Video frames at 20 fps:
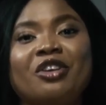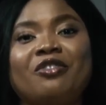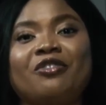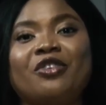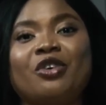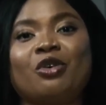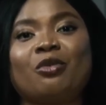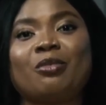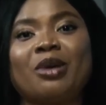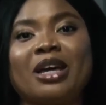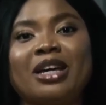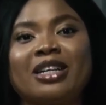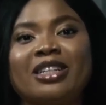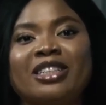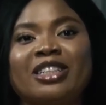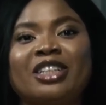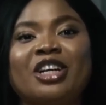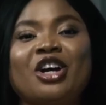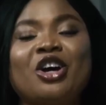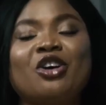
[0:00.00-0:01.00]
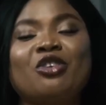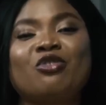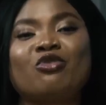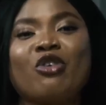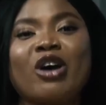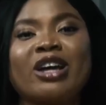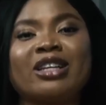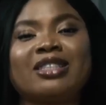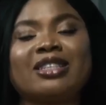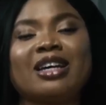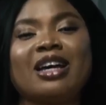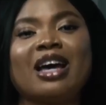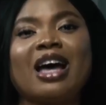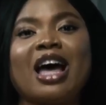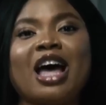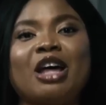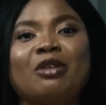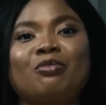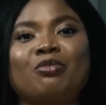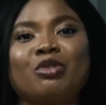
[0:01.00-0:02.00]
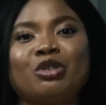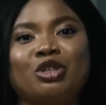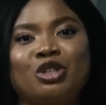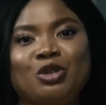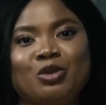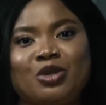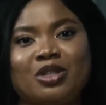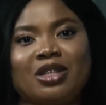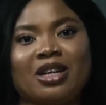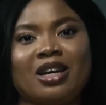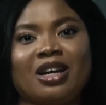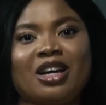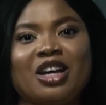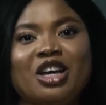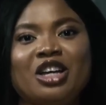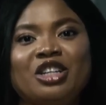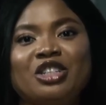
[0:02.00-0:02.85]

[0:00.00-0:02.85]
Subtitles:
filmmaker, writer, and producer.